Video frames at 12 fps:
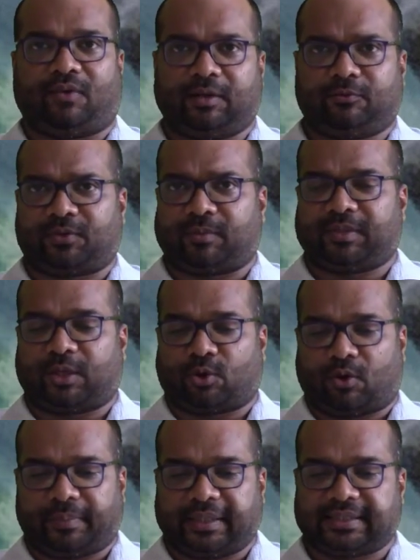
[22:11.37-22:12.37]
One from the
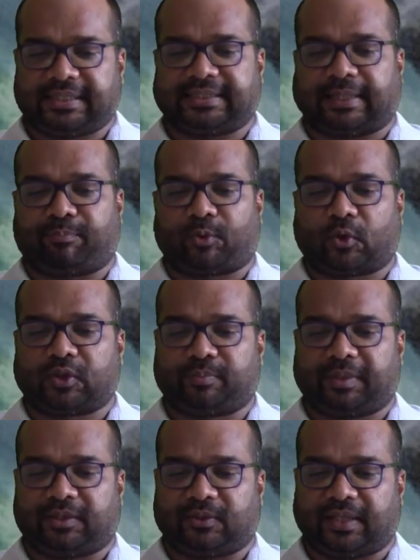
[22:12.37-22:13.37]
Romans is
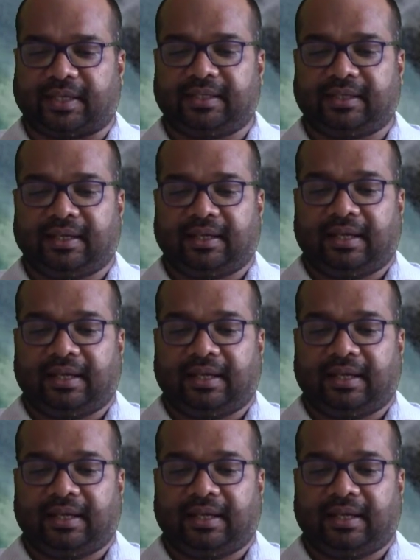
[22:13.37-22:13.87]
approximate to that.